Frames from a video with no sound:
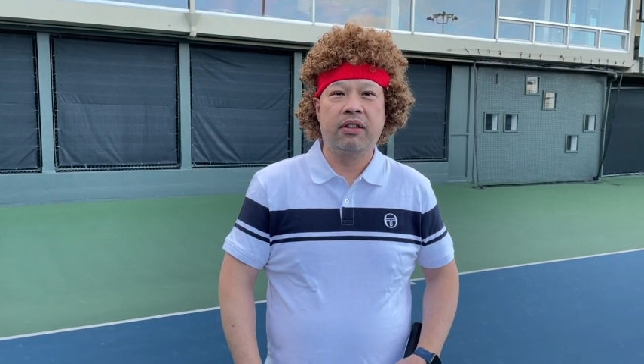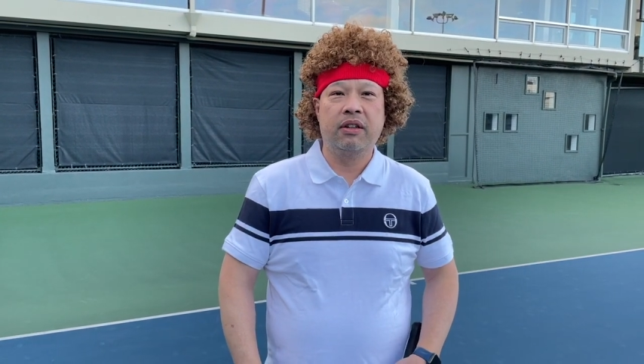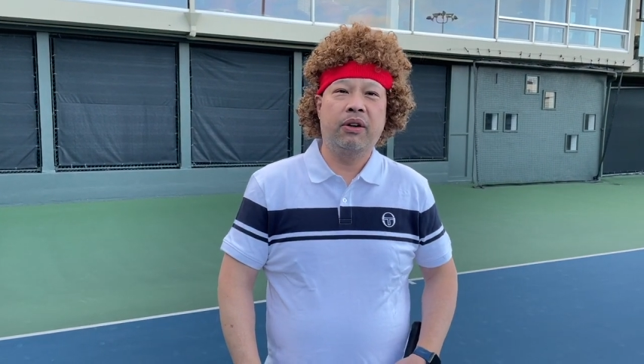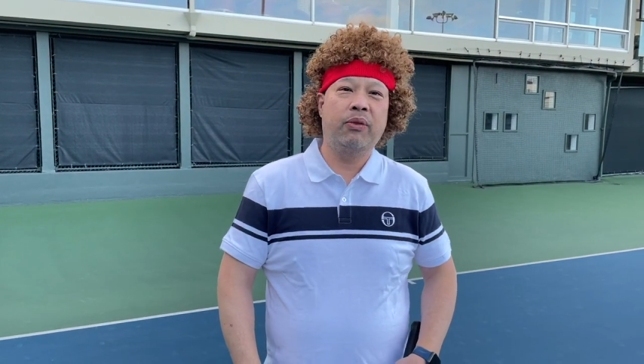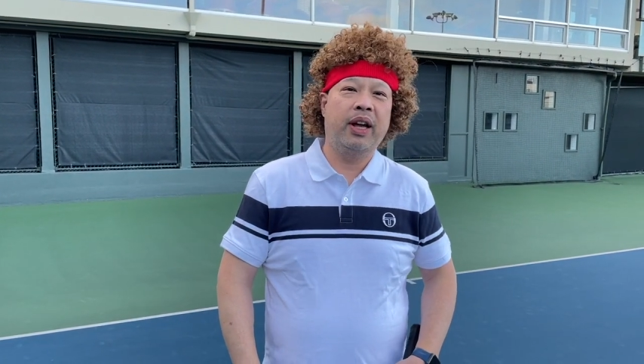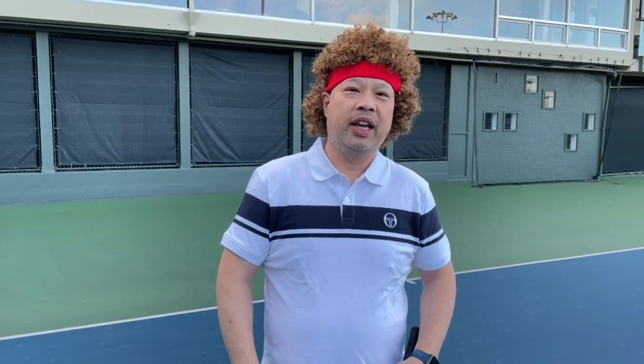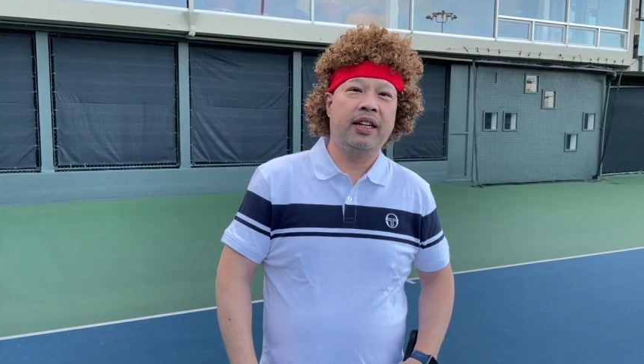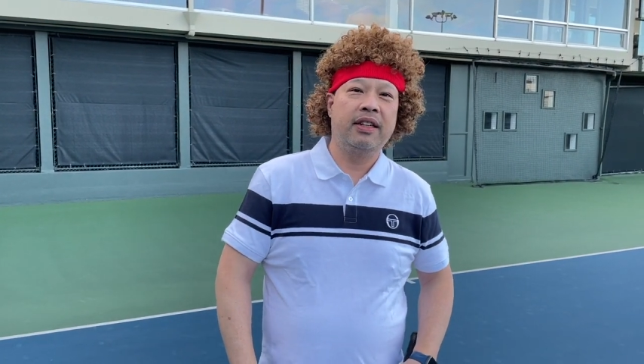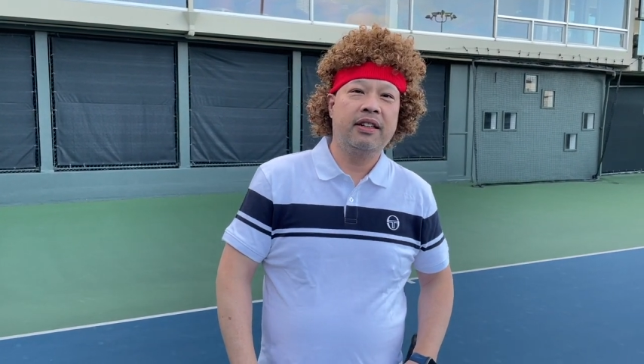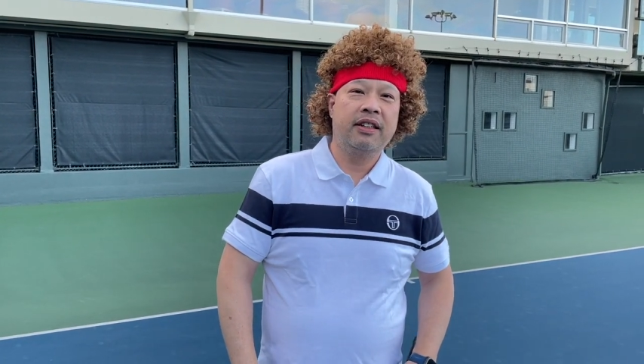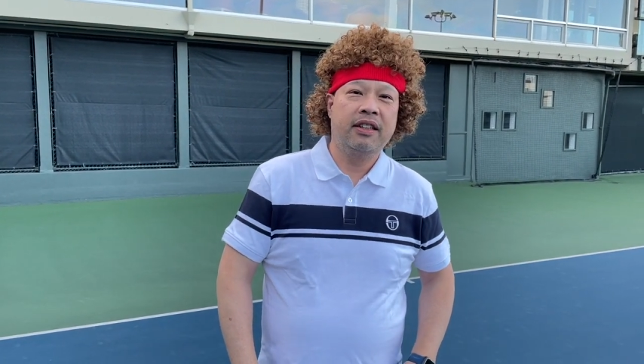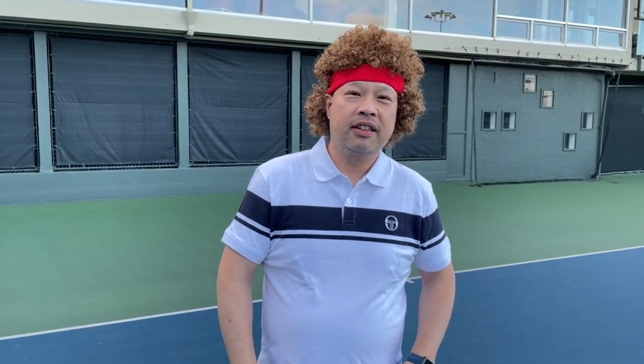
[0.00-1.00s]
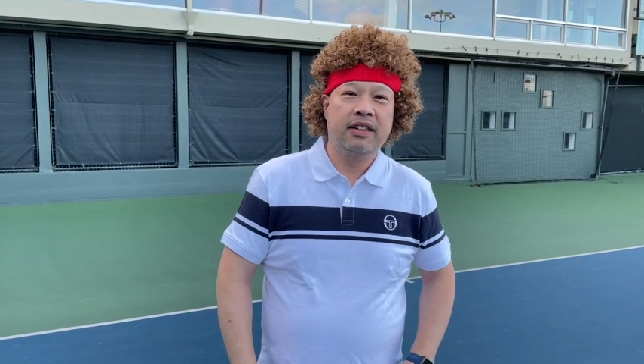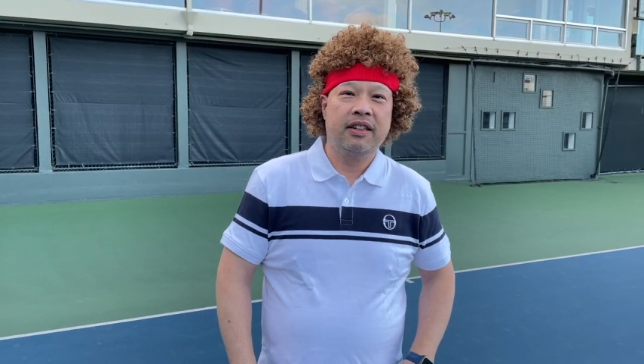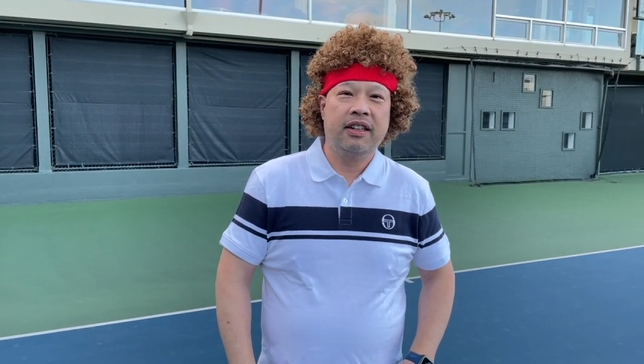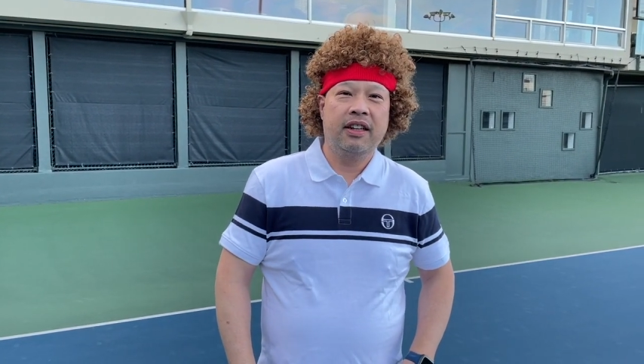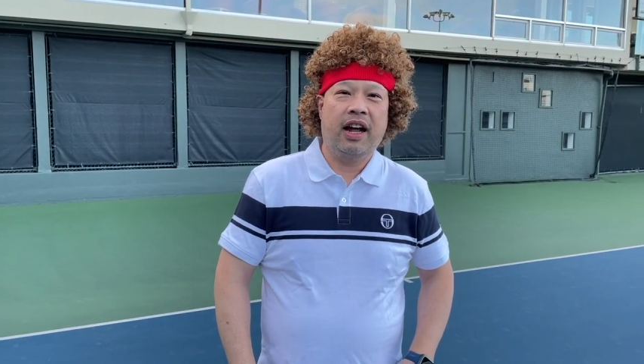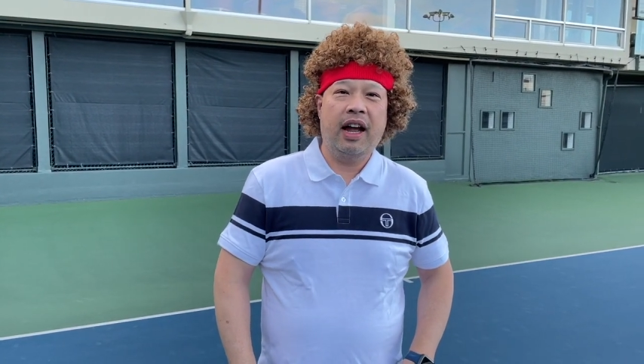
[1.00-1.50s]
Oh, wait.
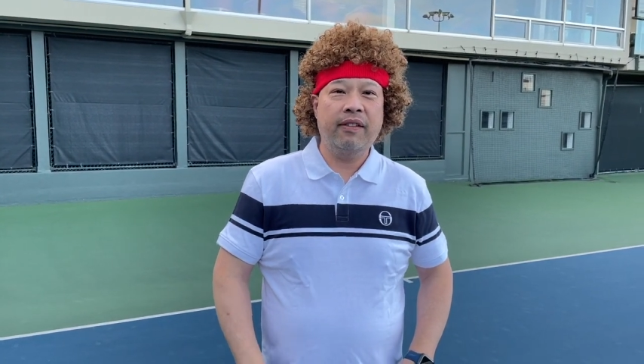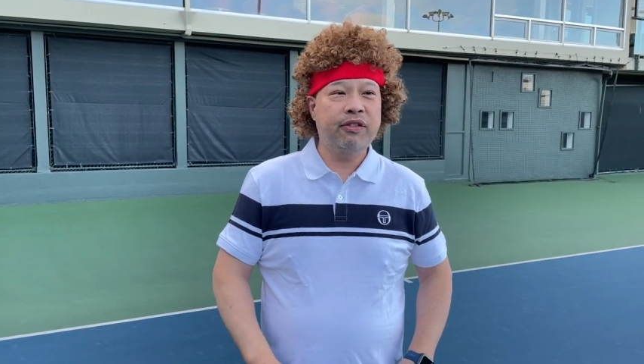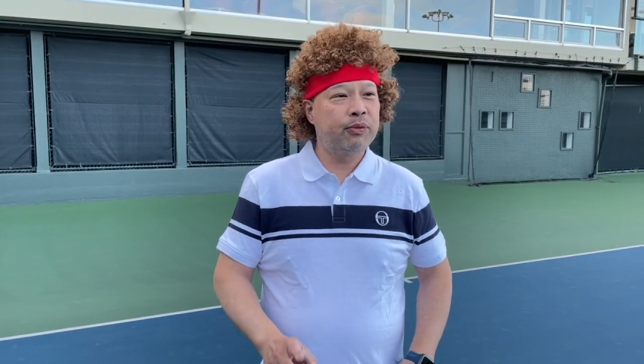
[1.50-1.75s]
I have